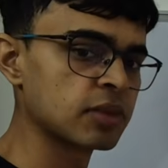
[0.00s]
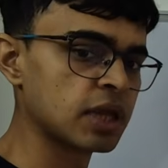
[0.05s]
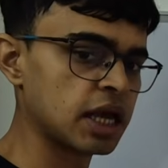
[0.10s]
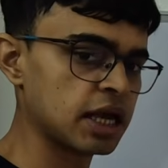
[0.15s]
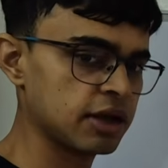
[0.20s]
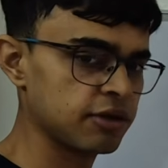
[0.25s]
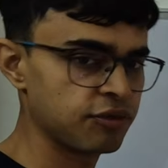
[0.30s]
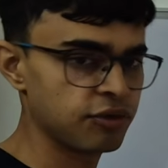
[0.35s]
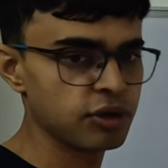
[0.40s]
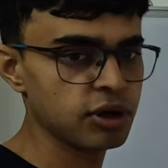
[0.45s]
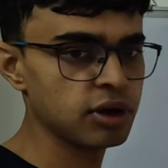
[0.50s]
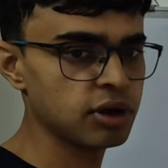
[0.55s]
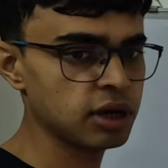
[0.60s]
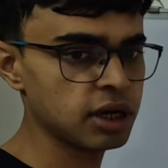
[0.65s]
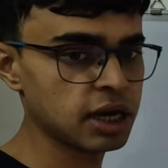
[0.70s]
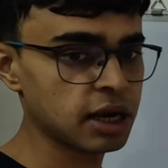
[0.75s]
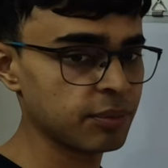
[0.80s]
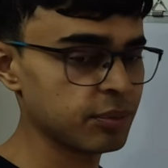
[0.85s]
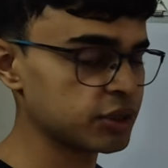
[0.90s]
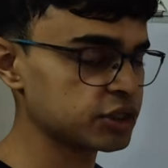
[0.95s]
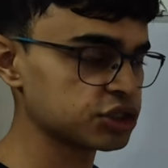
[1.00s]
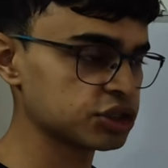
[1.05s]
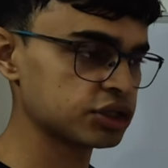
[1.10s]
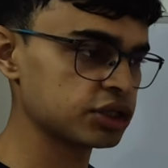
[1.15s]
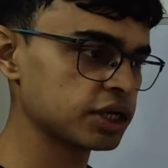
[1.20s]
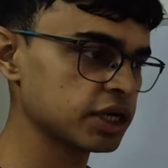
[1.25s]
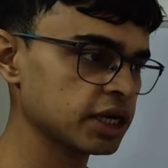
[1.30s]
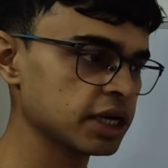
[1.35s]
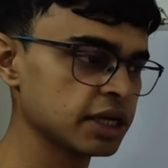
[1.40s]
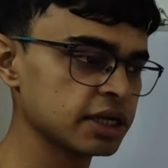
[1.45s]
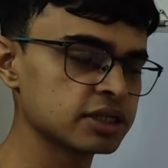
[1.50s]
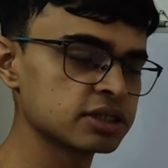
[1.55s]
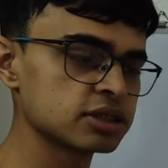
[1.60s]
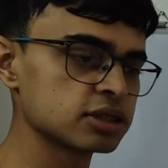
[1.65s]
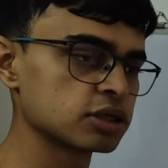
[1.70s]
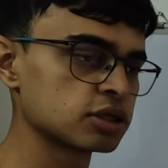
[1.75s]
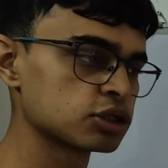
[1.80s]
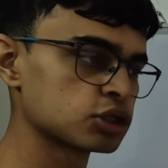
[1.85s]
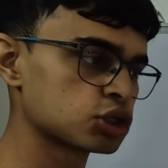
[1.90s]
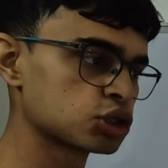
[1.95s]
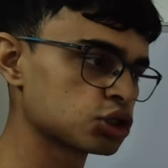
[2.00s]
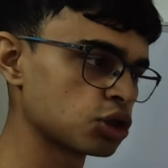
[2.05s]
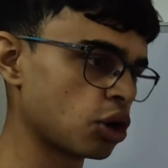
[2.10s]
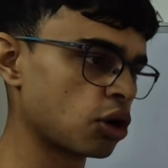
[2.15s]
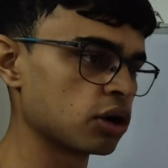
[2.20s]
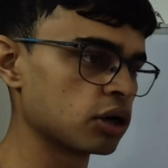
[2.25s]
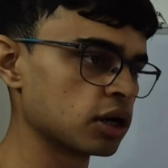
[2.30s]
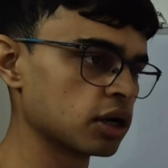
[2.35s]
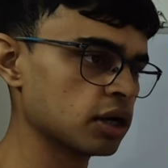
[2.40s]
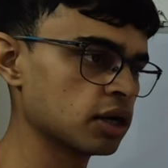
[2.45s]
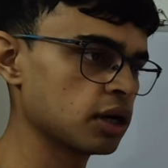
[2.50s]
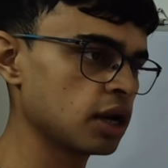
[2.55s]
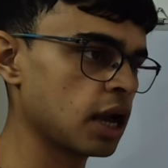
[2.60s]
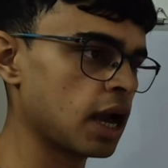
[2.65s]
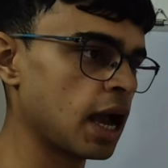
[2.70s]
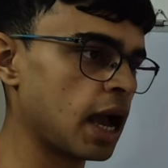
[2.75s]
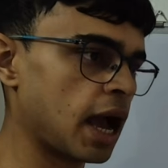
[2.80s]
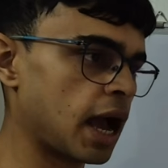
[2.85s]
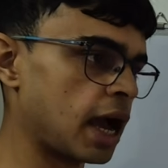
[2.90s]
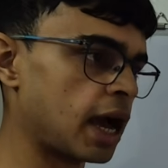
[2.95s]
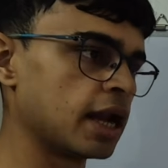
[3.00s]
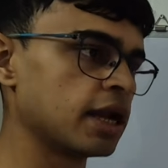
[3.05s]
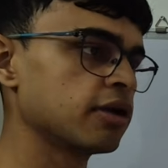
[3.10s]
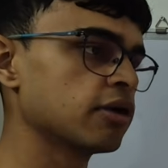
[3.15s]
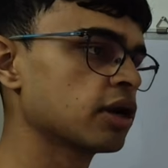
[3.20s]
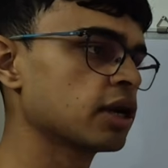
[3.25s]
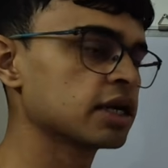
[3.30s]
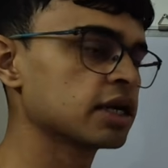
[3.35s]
if your chemistry is stronger and you are